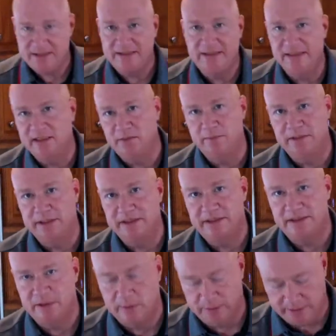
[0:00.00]
6 minutes
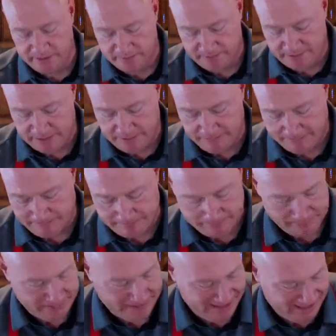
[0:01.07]
to squeeze them, so
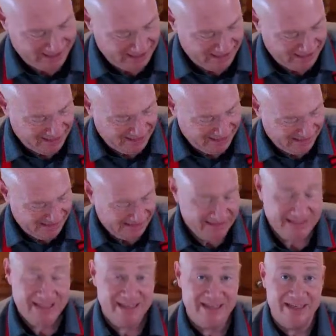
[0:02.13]

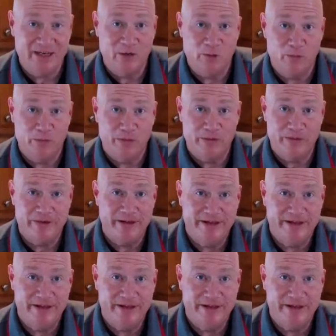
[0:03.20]
it's not the end of the world.